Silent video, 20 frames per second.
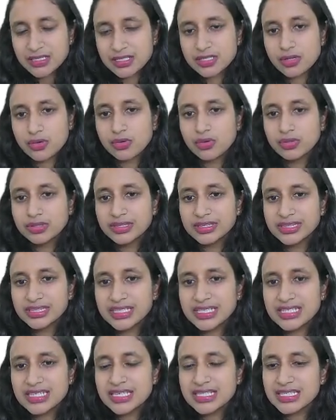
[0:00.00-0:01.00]
So
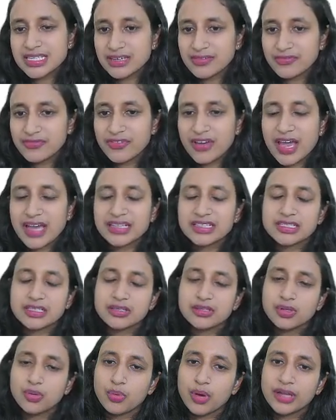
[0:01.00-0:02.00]
this is in fact
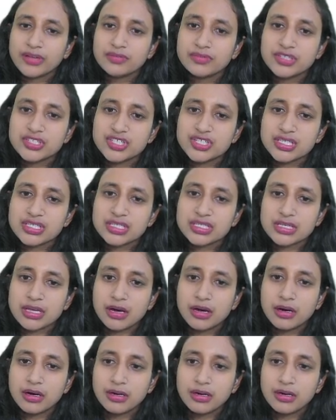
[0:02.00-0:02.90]
the one which is